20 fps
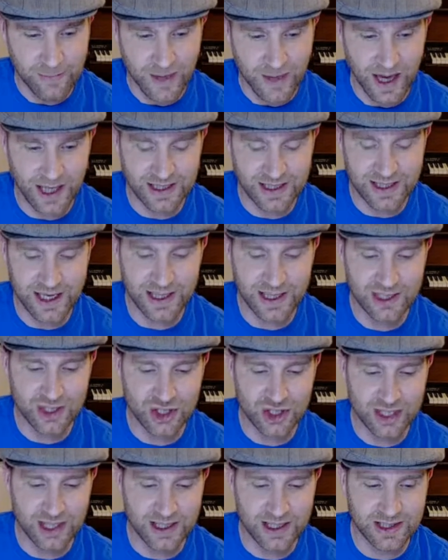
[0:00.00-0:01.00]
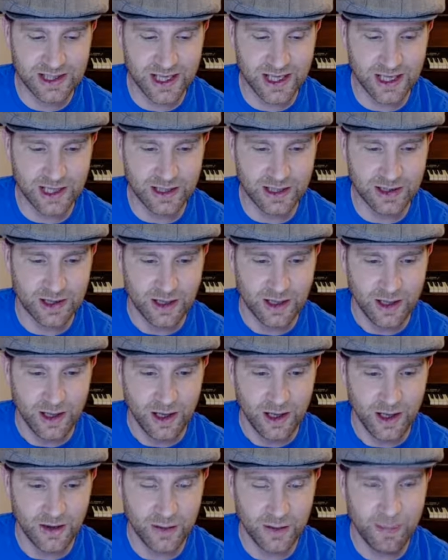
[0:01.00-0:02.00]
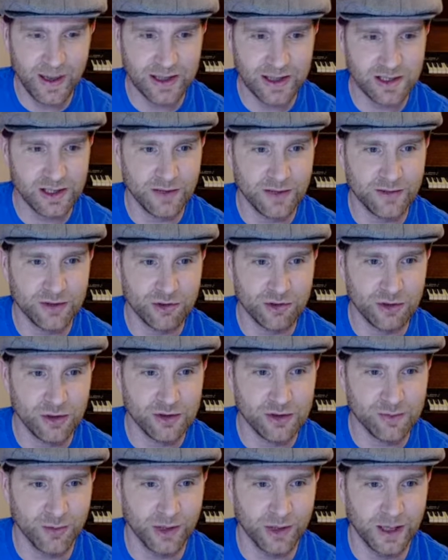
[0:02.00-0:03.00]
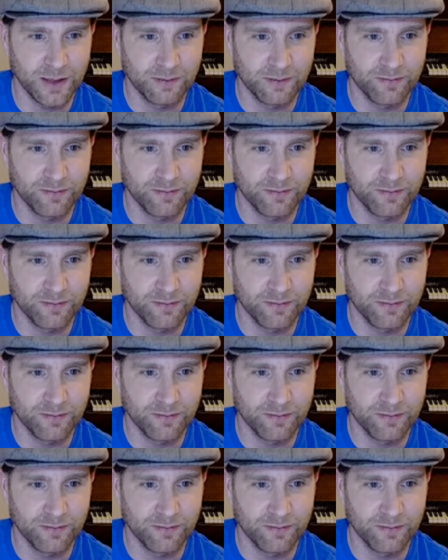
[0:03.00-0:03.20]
at age 16 at the Battle of Shrewsbury.